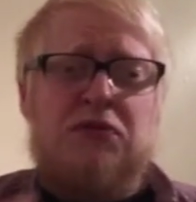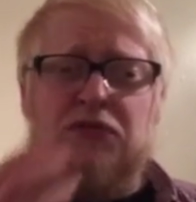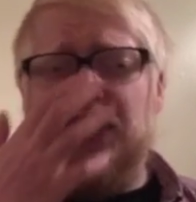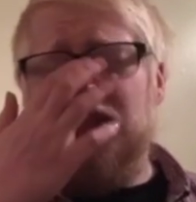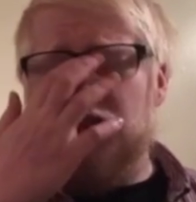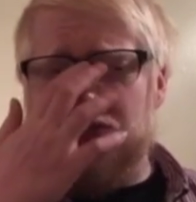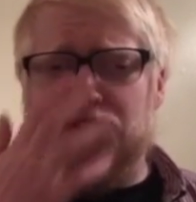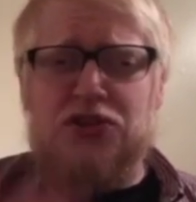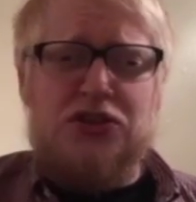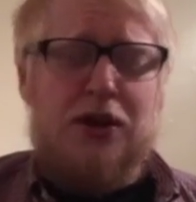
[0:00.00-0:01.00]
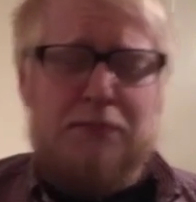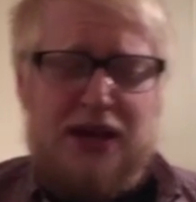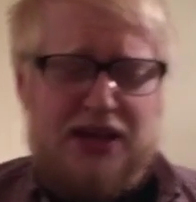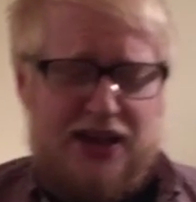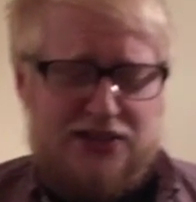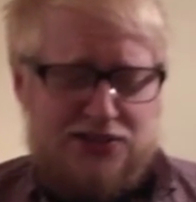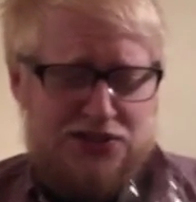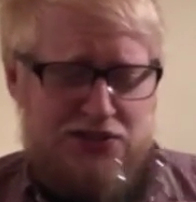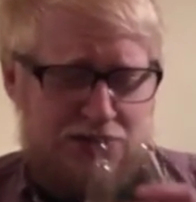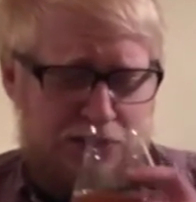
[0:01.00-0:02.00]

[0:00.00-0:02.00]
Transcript: with a vengeance on that back end.